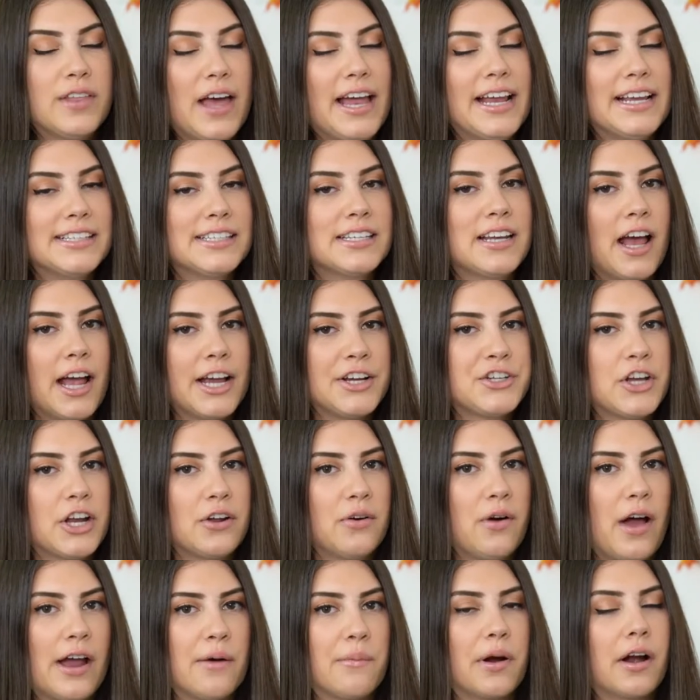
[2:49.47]
that is an
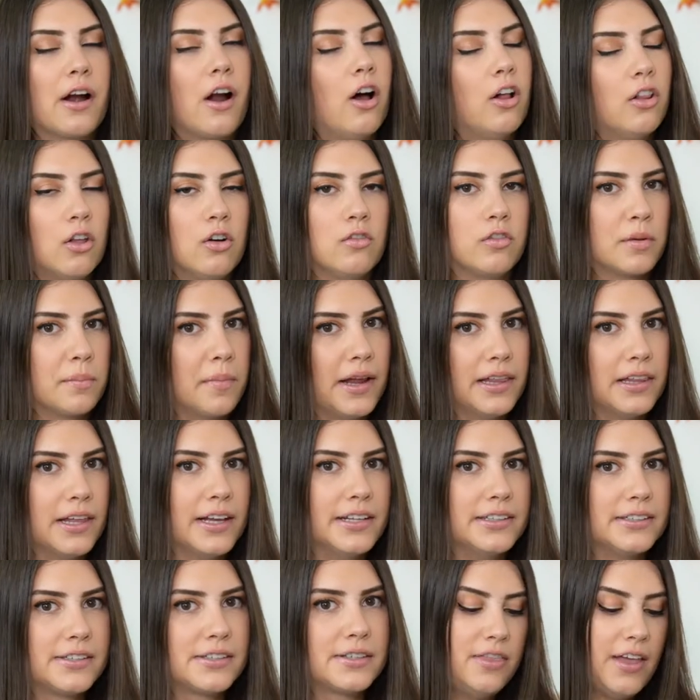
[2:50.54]
eyeshadow I wear all over my lids.